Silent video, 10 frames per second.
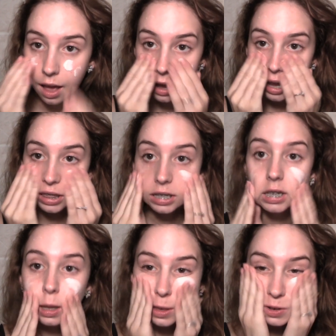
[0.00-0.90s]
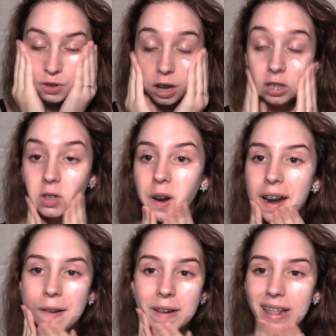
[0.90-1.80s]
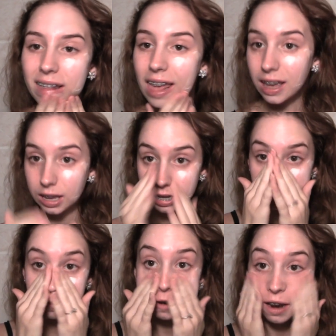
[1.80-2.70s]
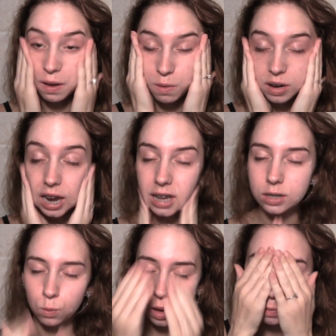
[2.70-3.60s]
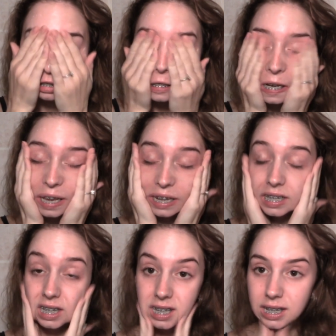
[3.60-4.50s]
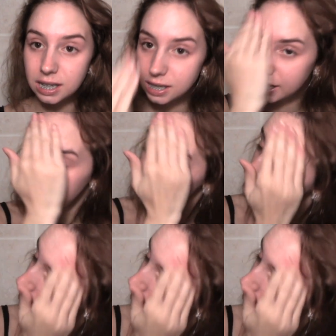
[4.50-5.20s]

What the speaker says: I got this at the drugstore, and I really like it. It's a very nice whipped consistency,